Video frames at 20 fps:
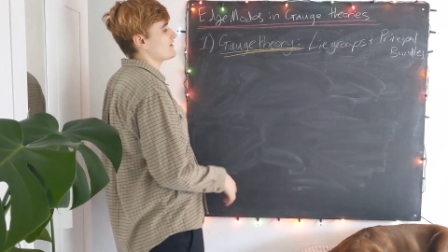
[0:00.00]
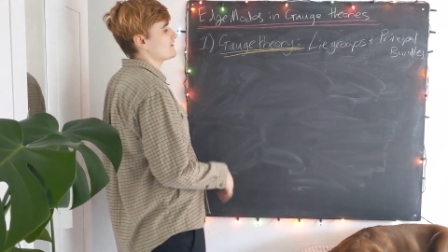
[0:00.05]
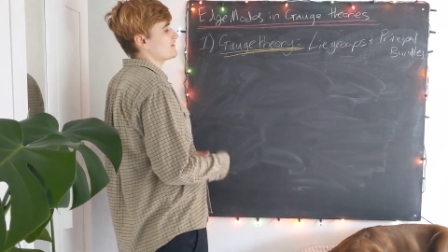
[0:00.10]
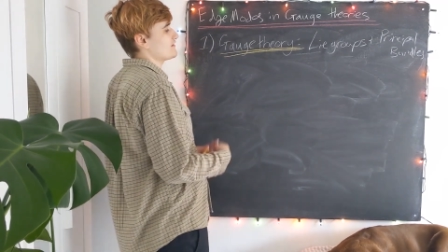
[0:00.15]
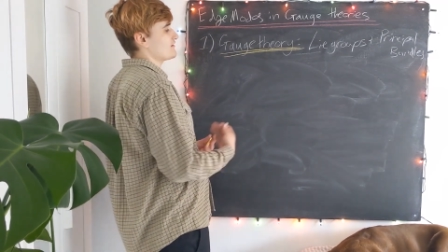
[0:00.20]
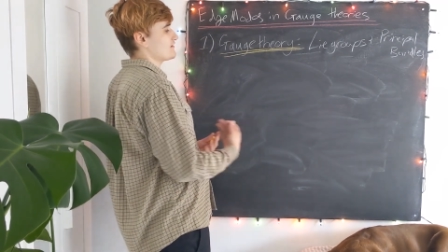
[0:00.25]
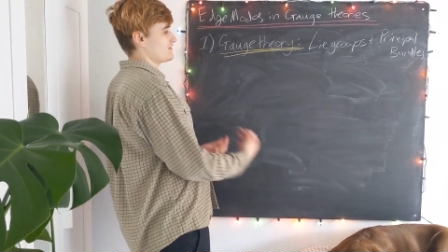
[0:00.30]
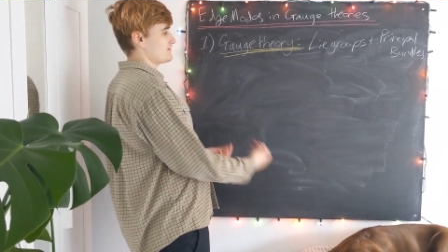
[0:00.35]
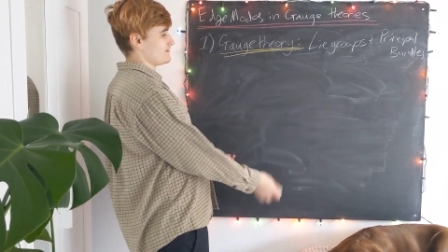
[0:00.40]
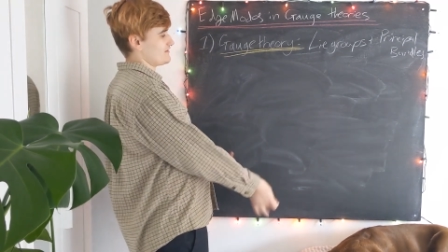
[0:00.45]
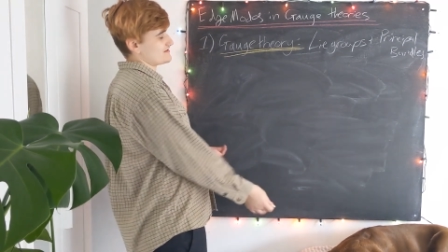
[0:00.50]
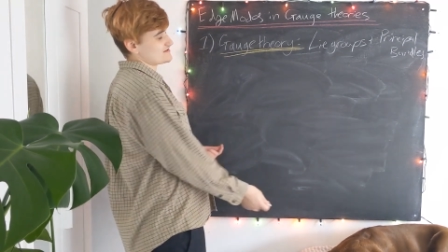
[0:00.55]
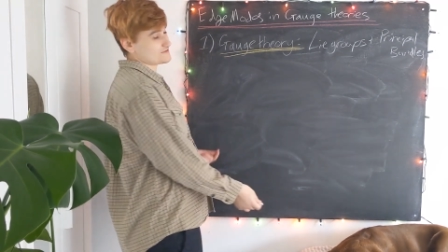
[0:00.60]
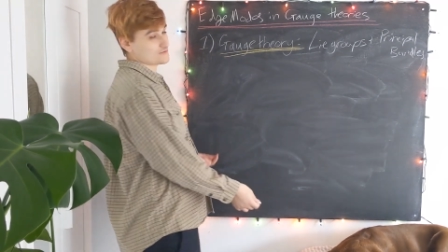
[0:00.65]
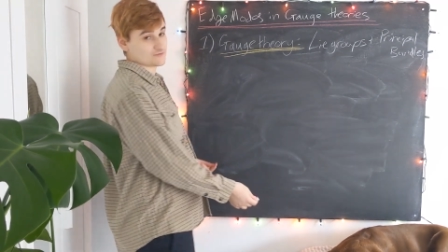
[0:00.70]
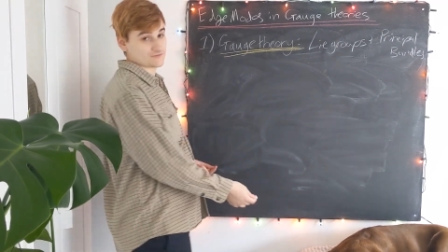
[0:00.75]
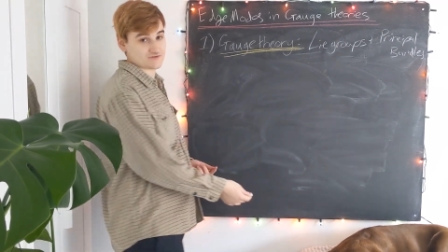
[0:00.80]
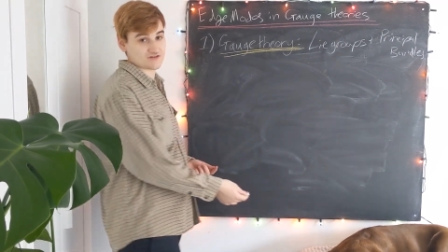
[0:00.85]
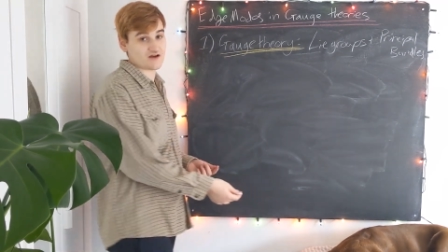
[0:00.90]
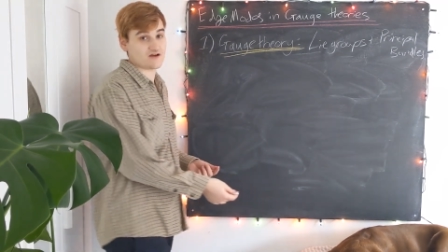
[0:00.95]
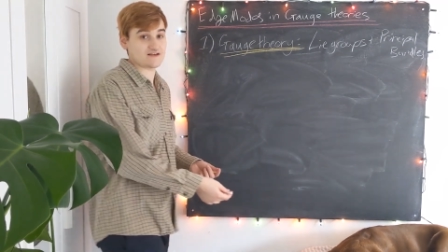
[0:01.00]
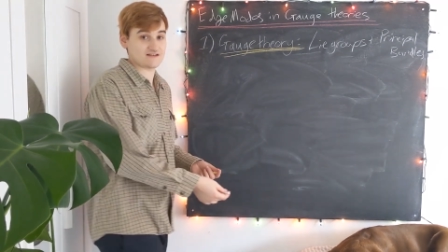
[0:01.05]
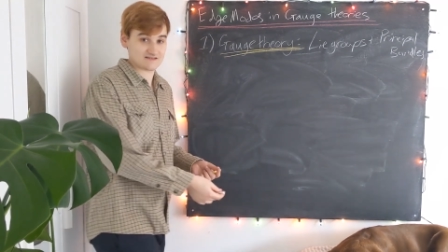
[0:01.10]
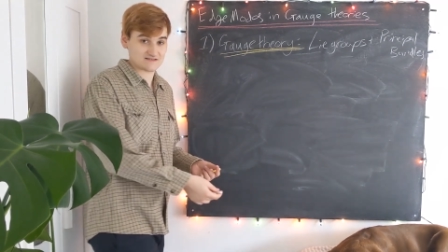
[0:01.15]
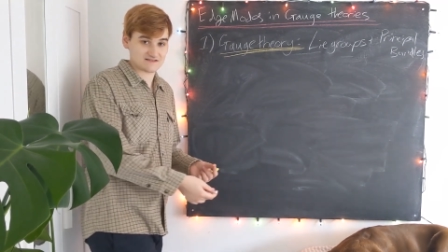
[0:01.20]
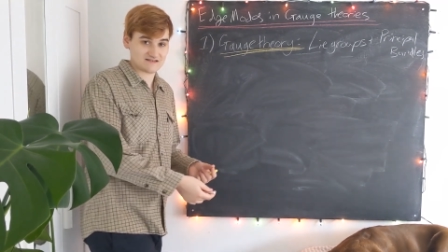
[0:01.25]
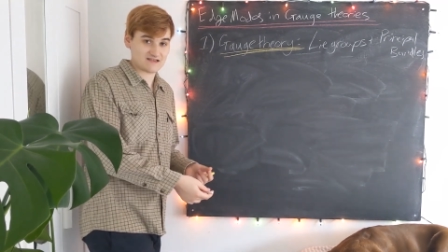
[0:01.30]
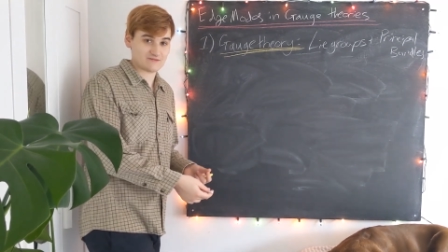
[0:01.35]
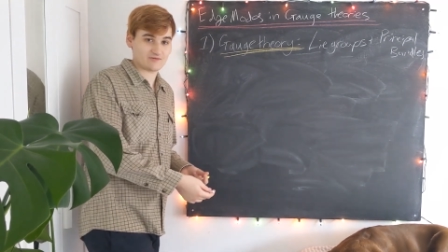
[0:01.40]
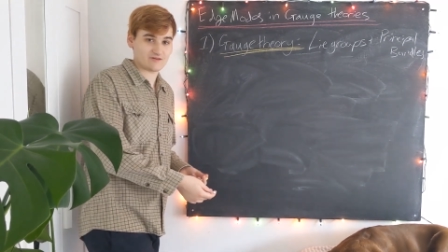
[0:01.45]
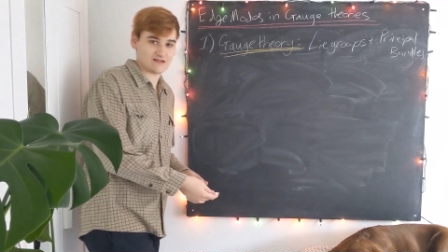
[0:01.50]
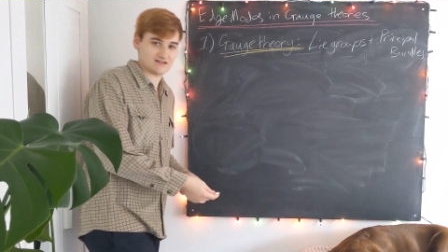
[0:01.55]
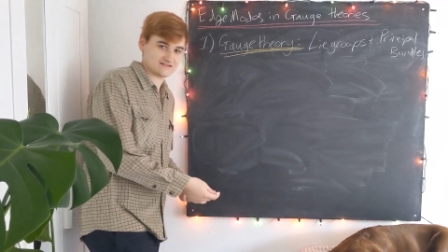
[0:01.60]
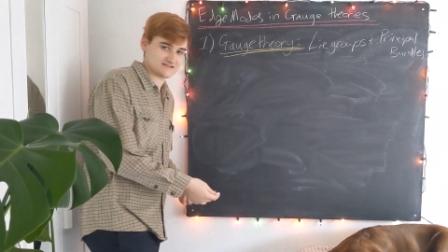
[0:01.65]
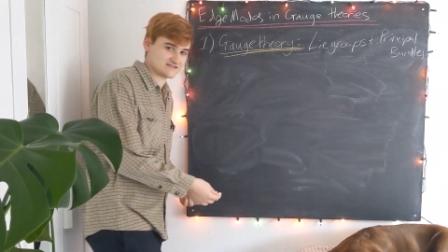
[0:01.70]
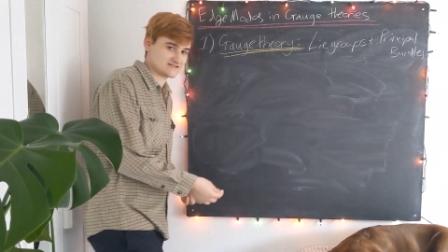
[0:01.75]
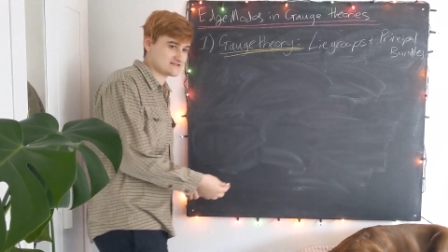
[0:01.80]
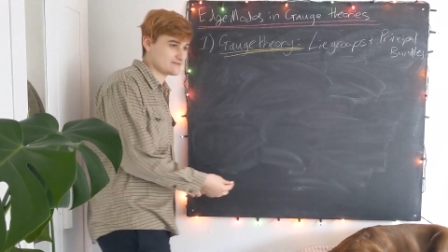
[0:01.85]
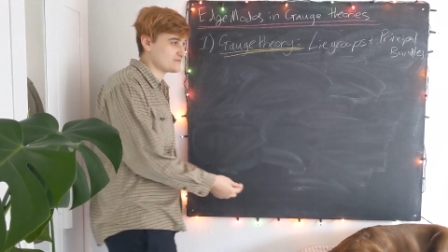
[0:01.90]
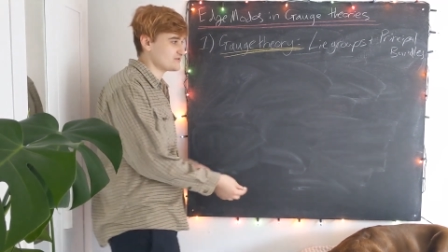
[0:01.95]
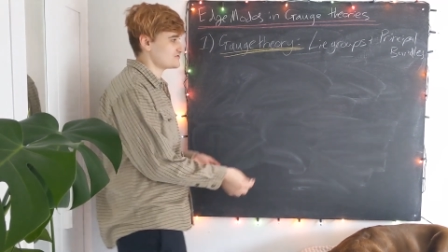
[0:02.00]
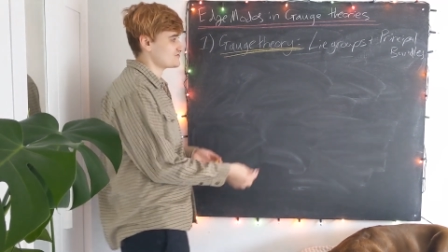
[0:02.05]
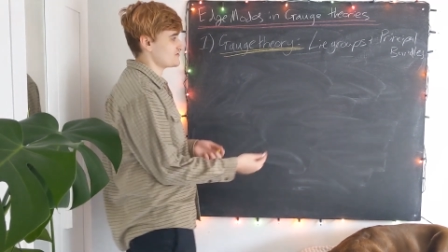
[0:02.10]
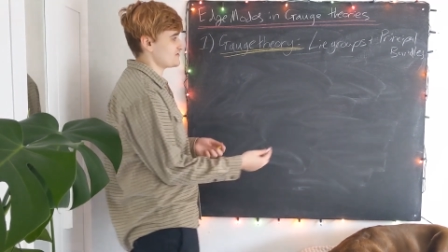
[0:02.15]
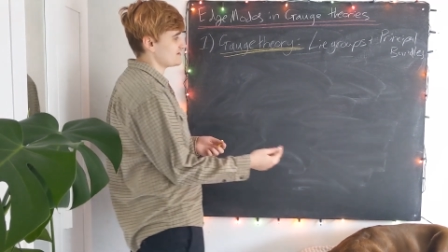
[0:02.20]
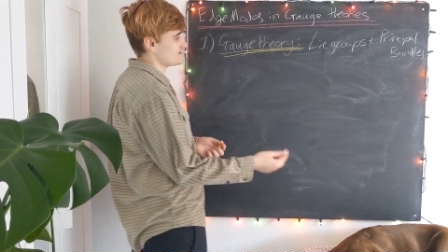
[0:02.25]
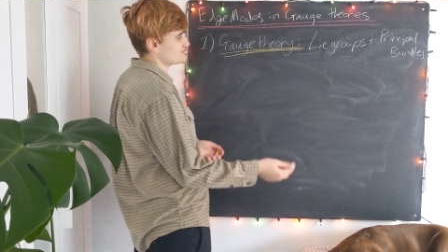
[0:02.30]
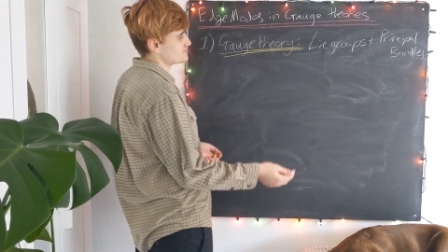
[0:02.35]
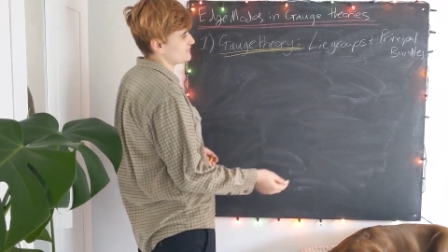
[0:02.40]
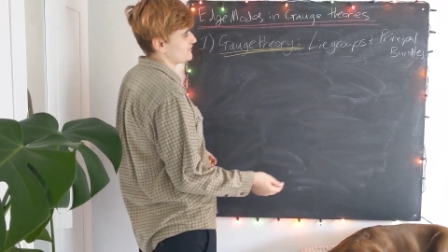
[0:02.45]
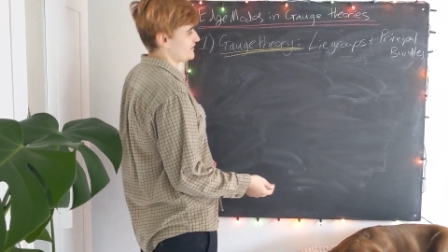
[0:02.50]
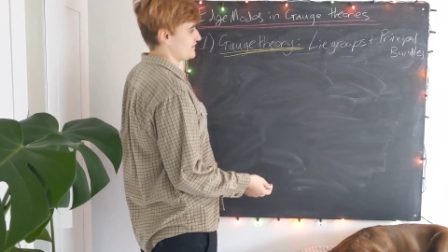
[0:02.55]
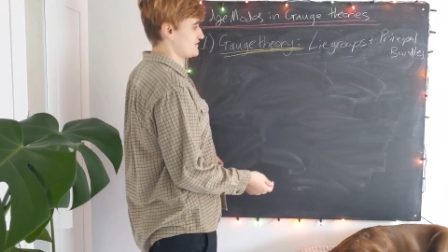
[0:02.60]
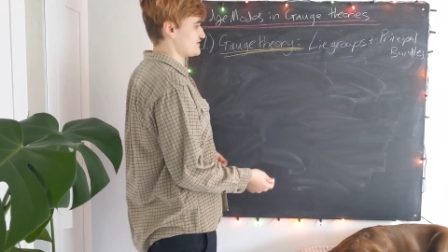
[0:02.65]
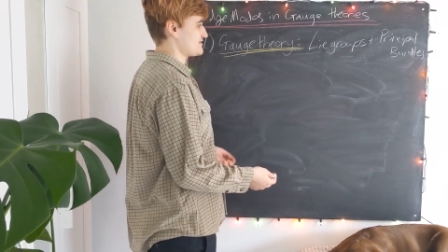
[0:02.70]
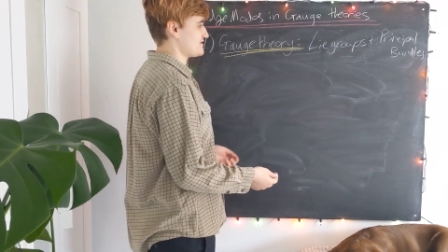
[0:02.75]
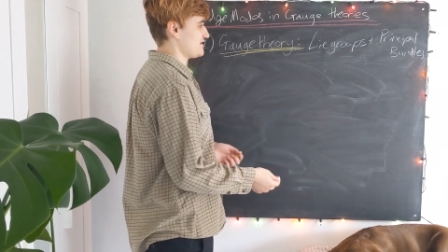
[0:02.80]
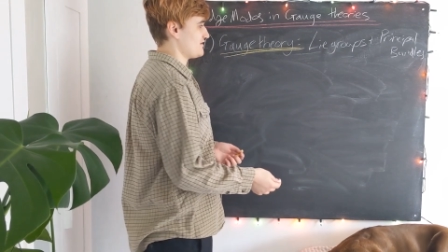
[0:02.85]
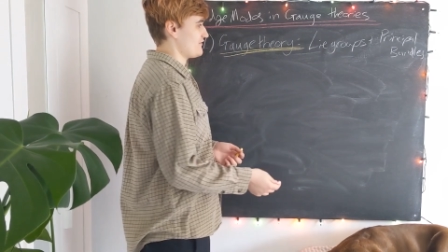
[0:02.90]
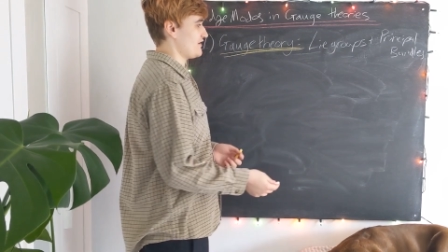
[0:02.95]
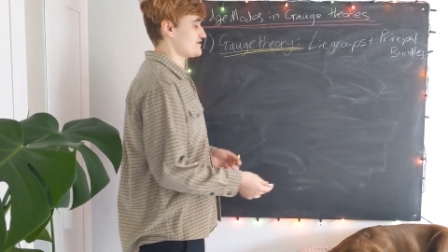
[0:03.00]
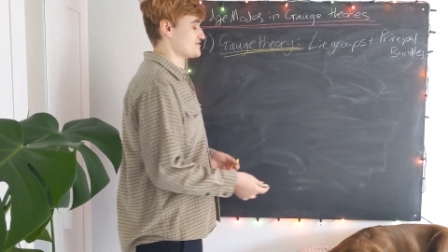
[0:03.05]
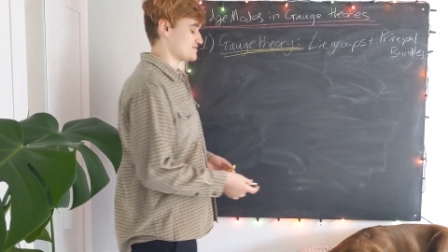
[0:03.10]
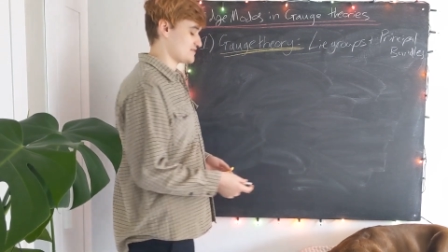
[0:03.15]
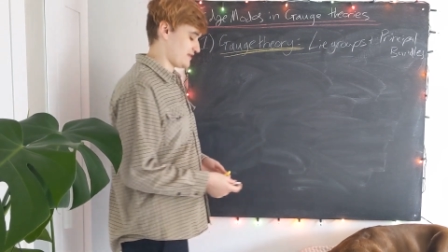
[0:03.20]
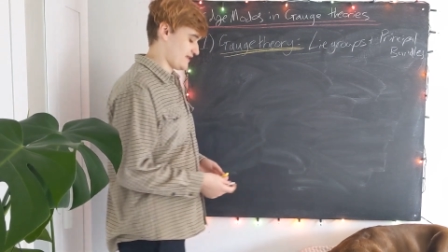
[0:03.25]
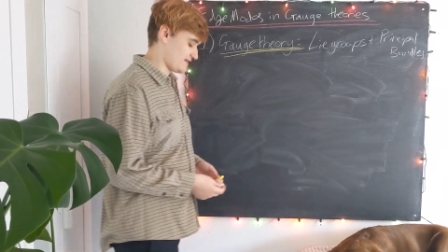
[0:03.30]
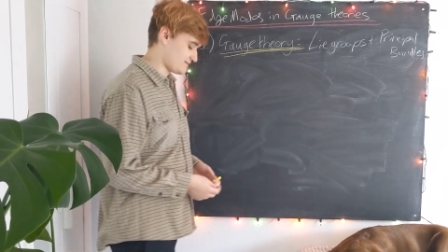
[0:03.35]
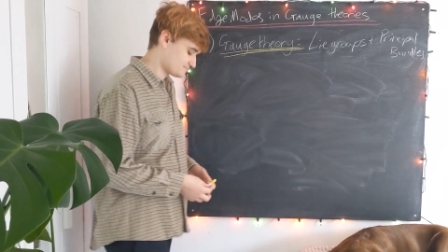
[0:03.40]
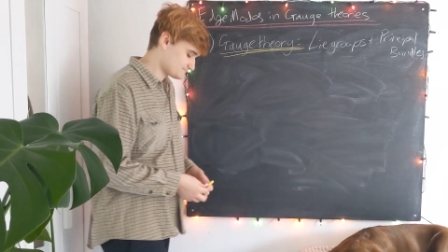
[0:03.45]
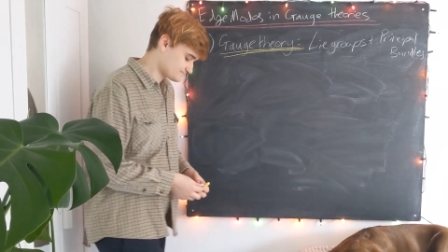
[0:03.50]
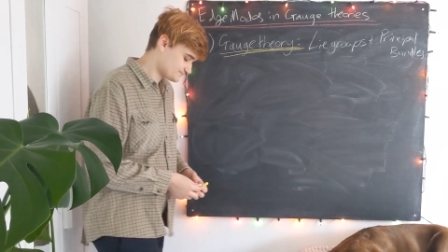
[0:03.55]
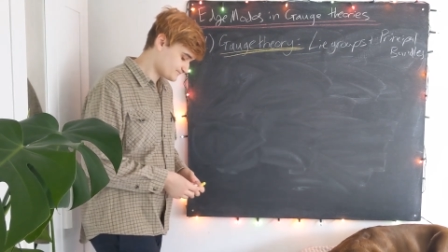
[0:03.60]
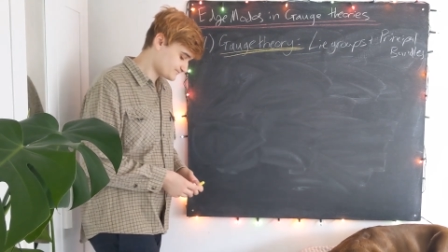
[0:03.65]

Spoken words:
and this all ties deeply into symmetry, as we're going to see eventually.